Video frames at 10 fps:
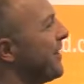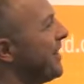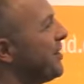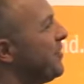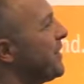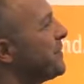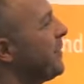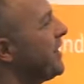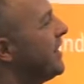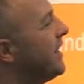by any means,
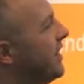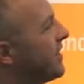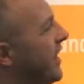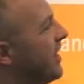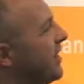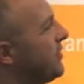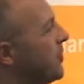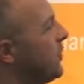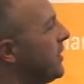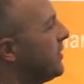but it kind of
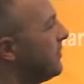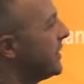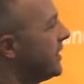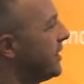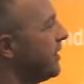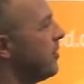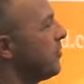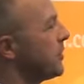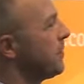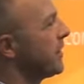gives you a
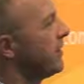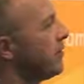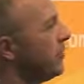perspective.